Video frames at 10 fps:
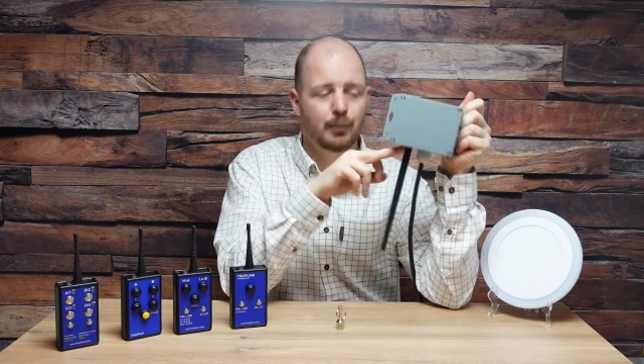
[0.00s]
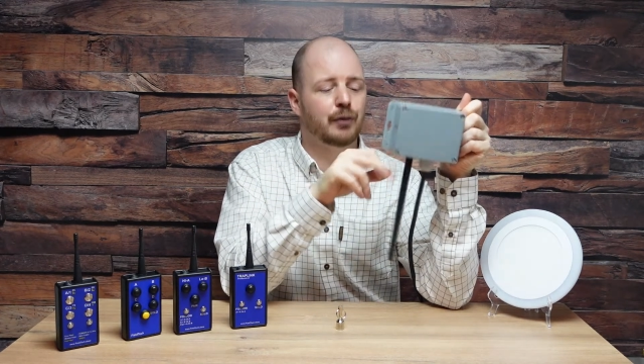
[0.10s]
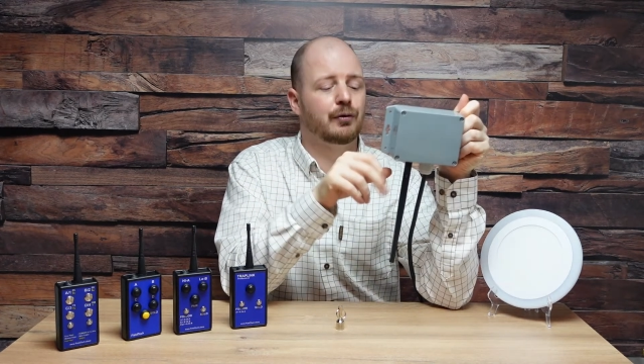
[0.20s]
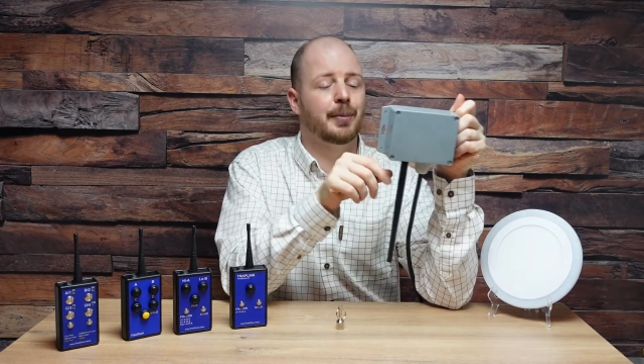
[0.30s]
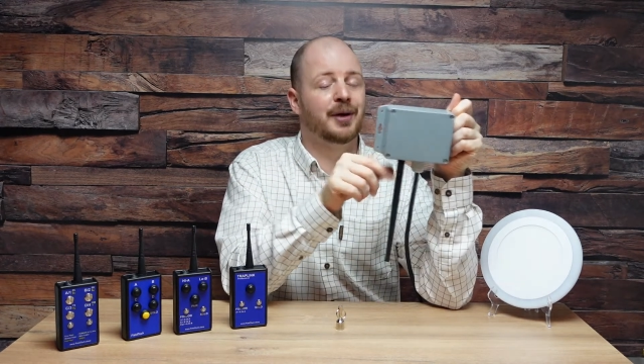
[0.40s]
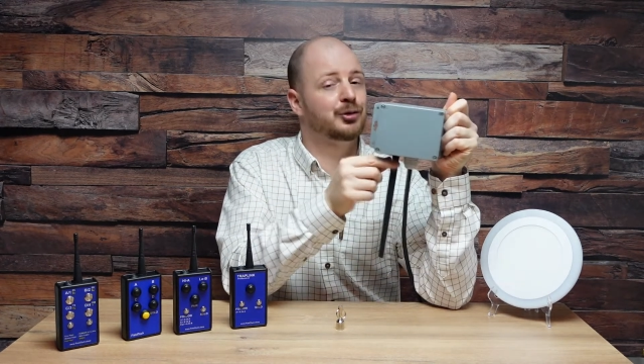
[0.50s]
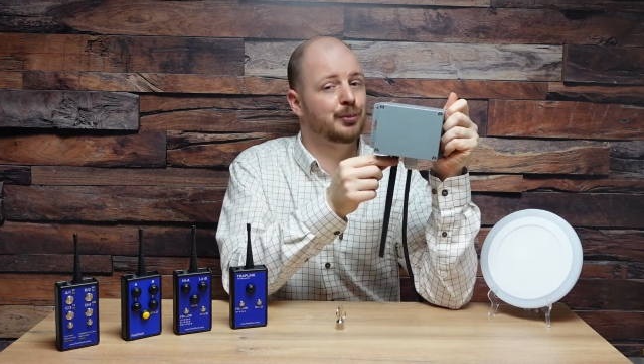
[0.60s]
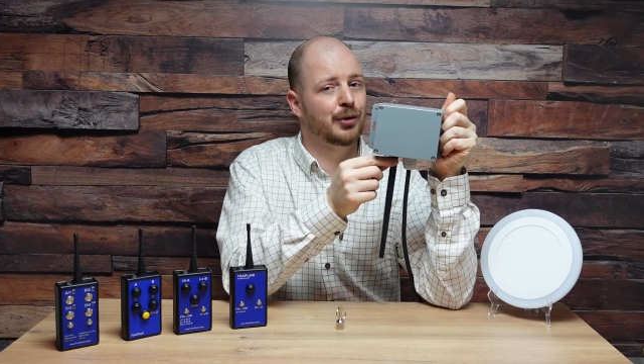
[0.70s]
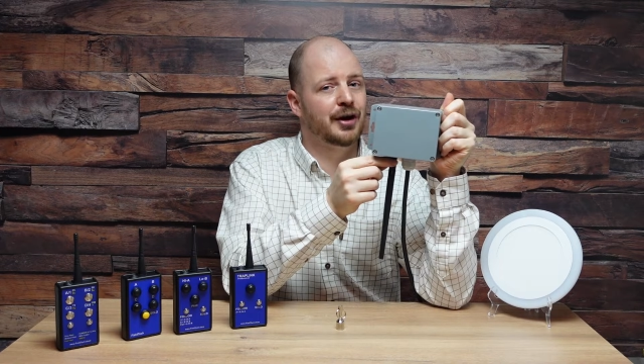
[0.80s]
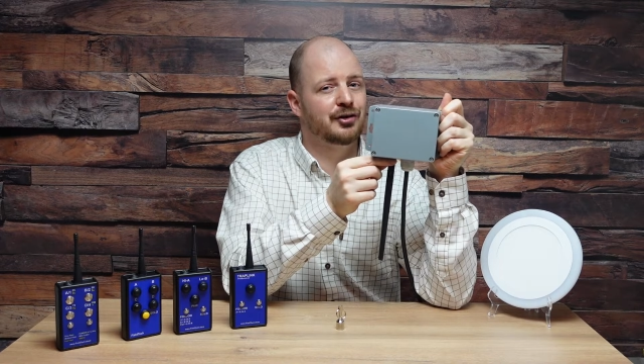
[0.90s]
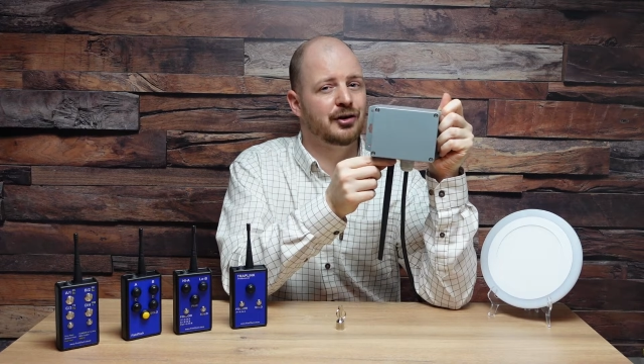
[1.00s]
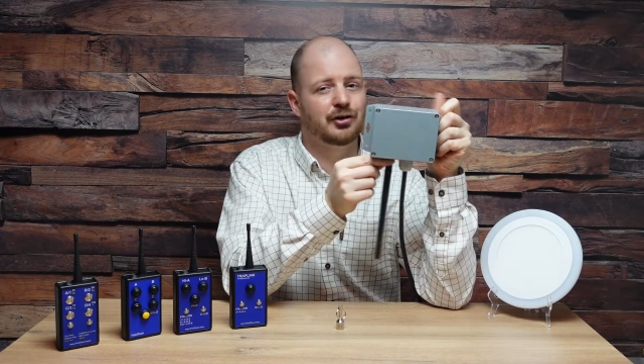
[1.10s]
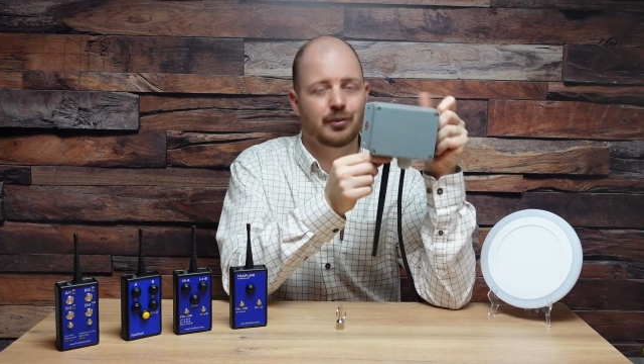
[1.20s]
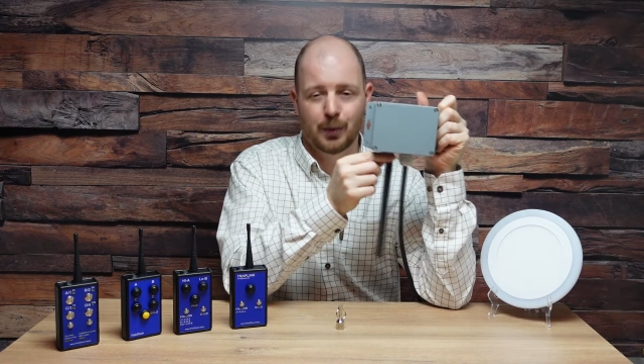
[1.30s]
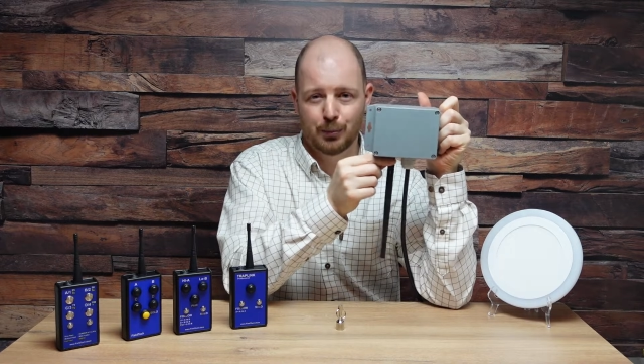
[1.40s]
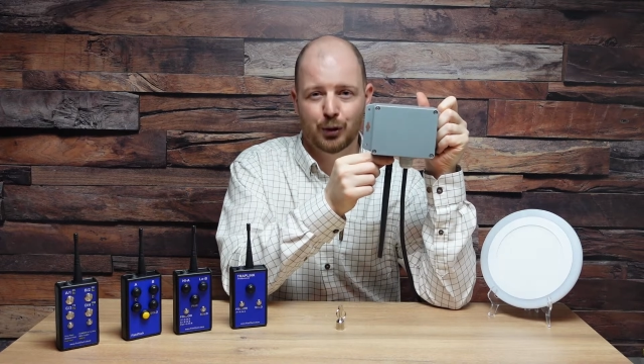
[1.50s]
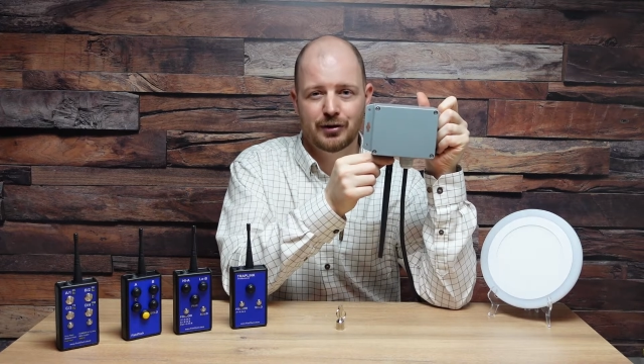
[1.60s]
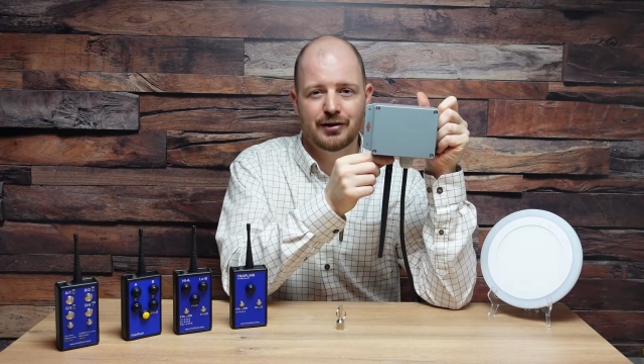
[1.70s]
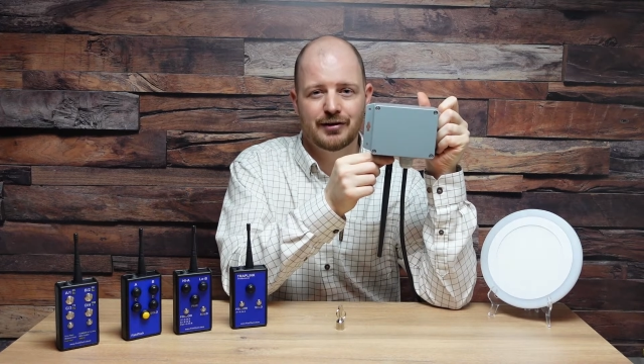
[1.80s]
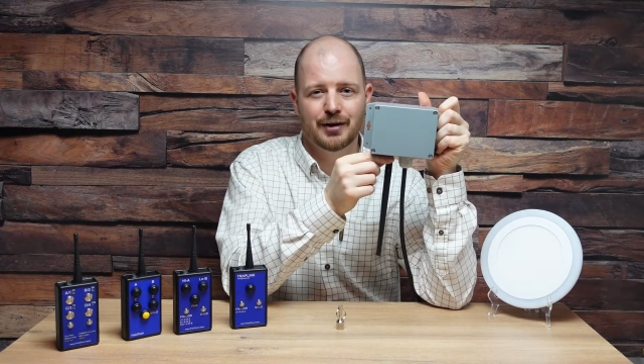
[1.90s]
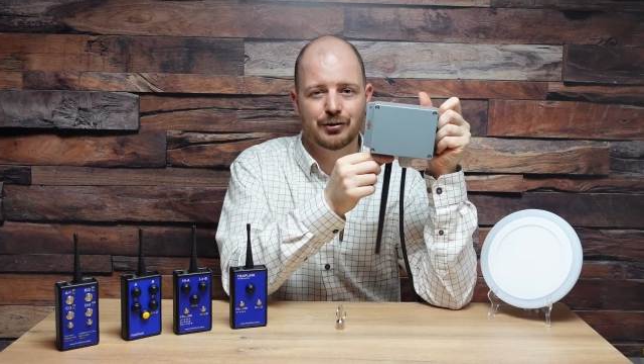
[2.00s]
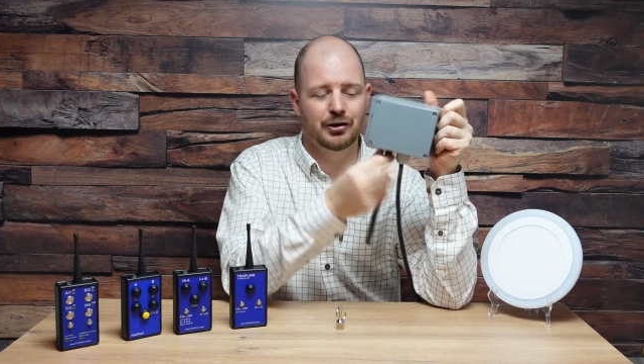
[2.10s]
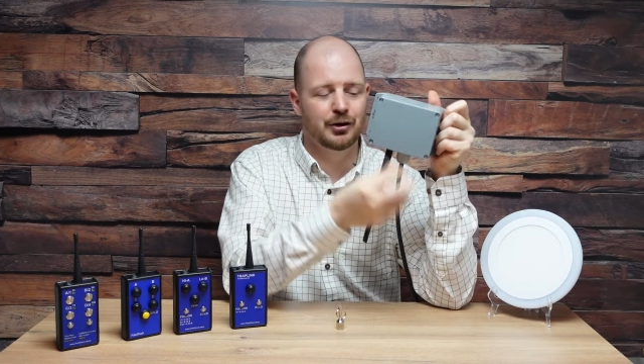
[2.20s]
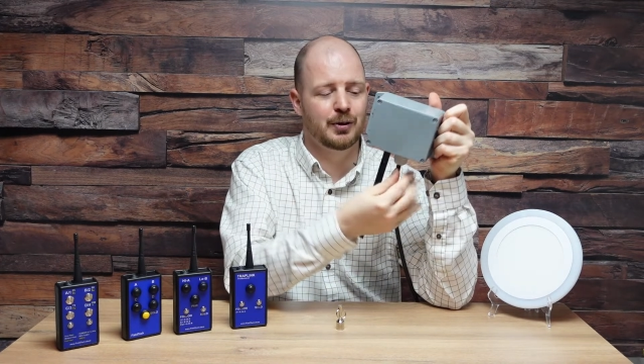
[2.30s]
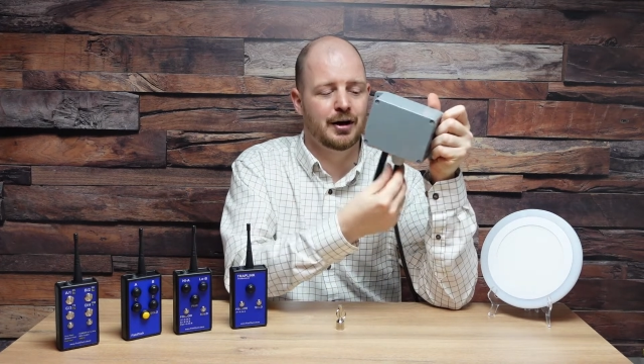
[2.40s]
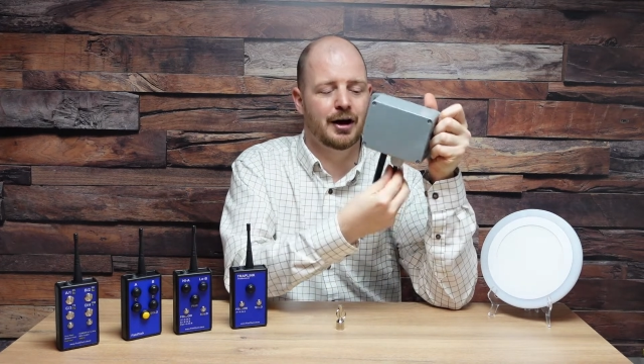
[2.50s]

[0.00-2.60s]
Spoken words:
but for belts and braces, we point it down too,